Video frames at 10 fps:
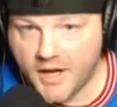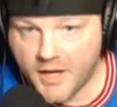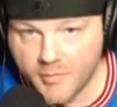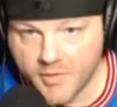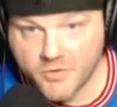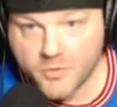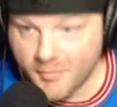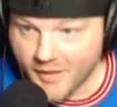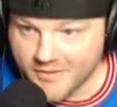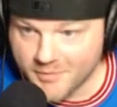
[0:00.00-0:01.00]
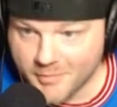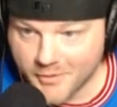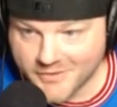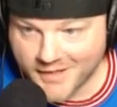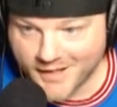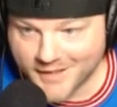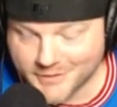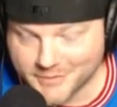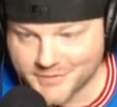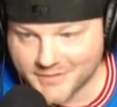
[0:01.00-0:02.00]
This one I'm not supposed to
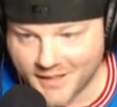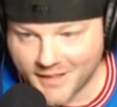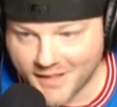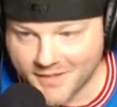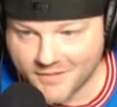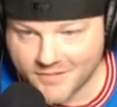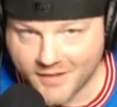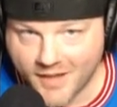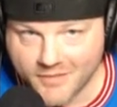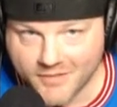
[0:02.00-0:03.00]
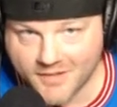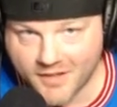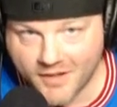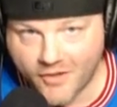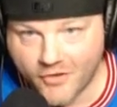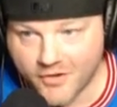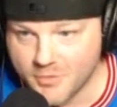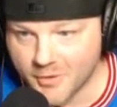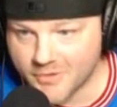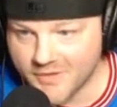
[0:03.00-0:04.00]
have. I think there's a lot of us that aren't
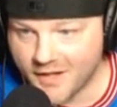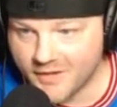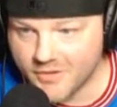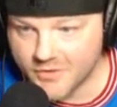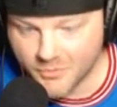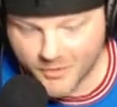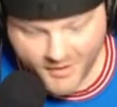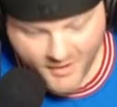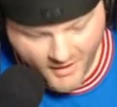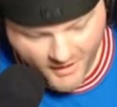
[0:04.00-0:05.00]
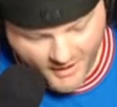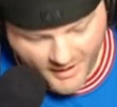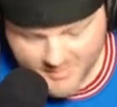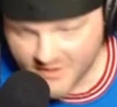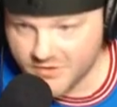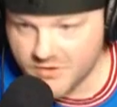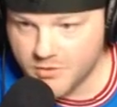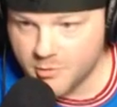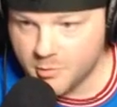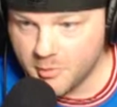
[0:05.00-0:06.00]
supposed to have this one. It's actually
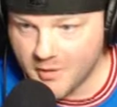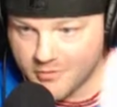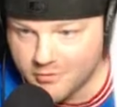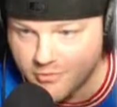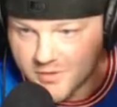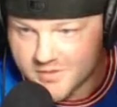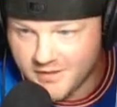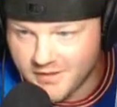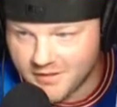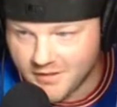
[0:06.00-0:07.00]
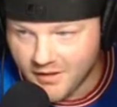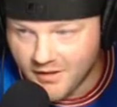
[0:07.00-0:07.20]
Superman 14.